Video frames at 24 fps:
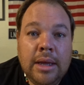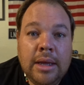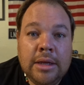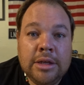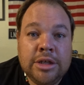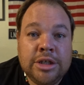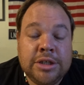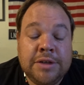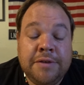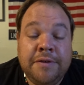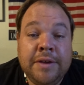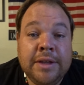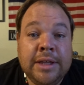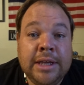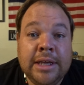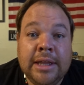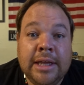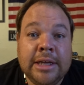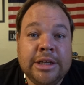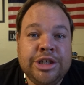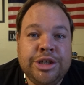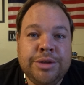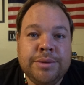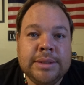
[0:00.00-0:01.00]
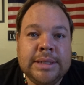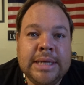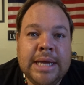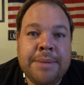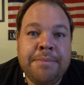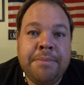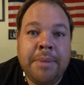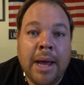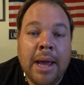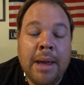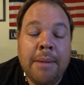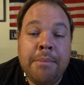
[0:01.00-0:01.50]
just feeling like she was hit
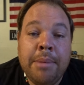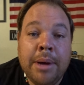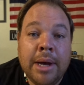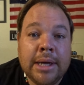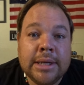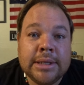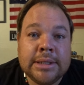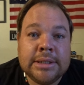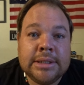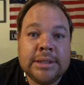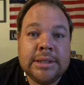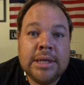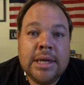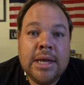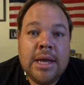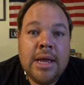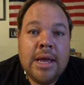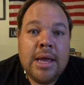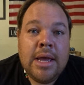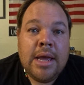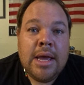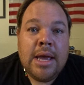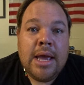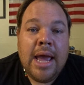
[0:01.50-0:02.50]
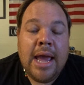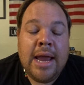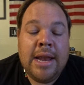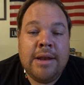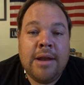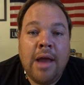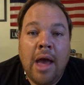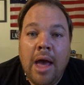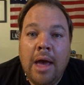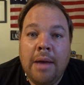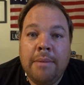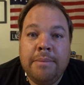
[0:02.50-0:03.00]
by a bus, and
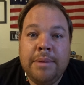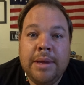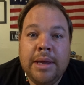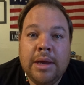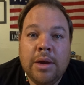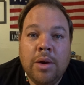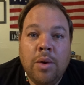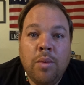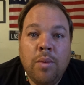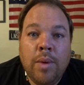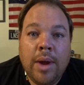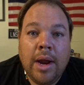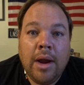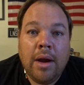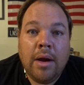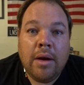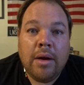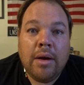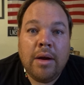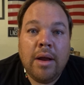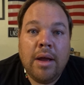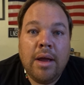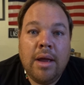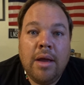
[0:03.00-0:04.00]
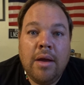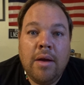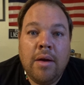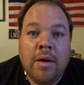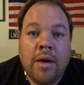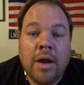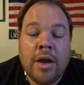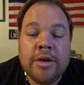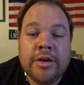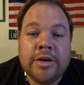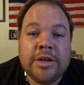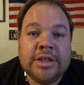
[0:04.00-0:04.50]
not being aware or
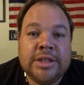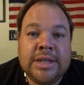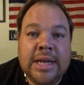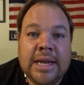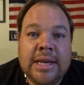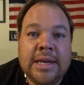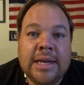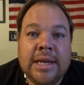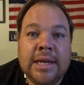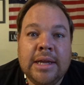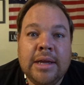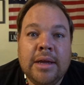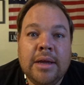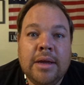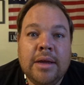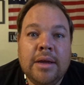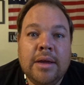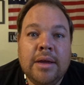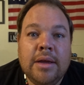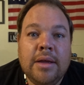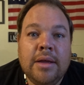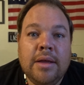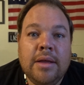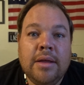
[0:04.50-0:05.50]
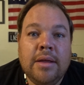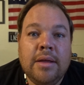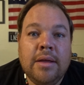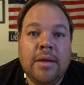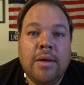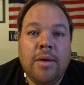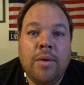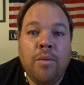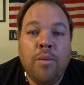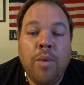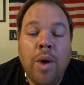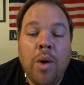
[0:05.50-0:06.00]
understanding
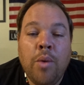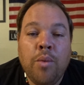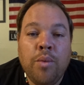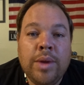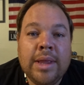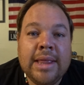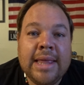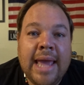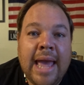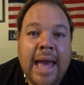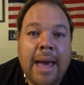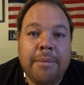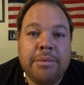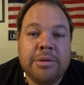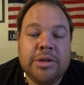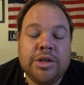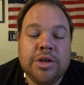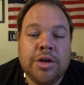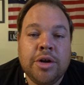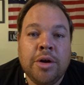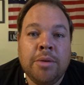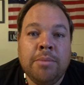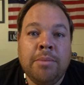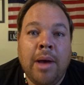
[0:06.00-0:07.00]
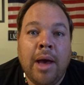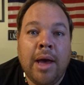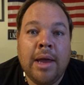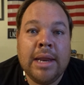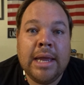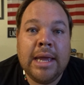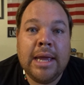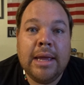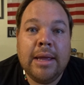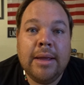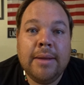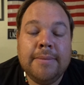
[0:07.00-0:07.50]
what really happened to her
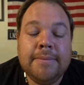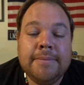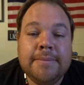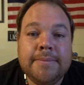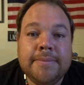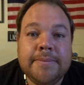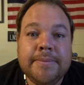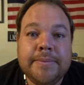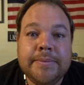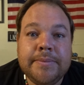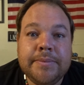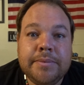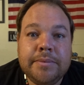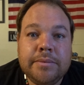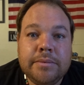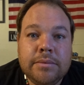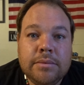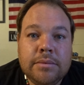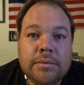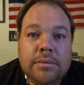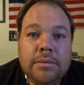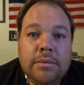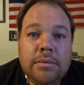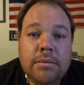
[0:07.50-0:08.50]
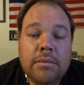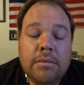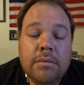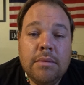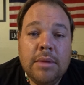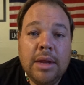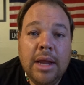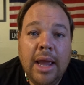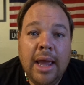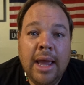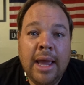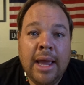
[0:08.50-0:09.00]
body.
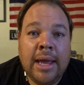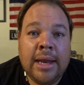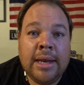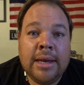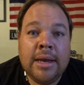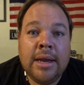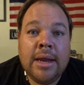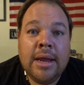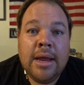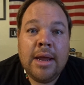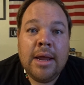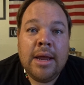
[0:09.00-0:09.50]
And